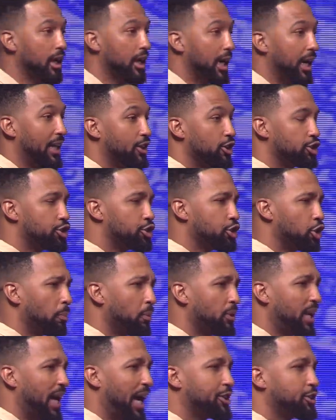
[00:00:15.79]
in the
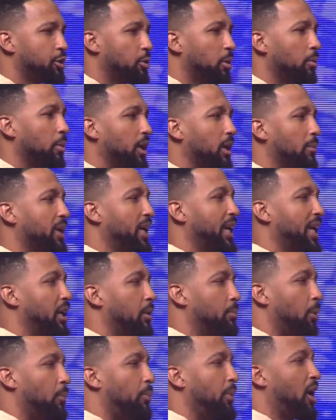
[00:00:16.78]
supernatural, we want to begin to
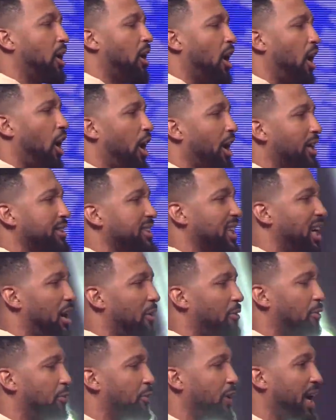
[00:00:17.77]
prepare our hearts and our
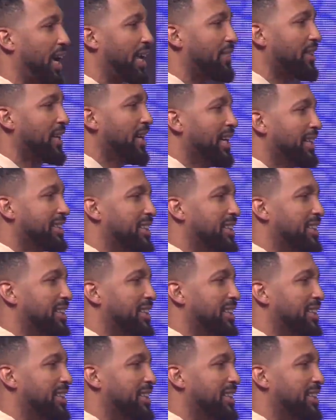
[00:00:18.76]
faith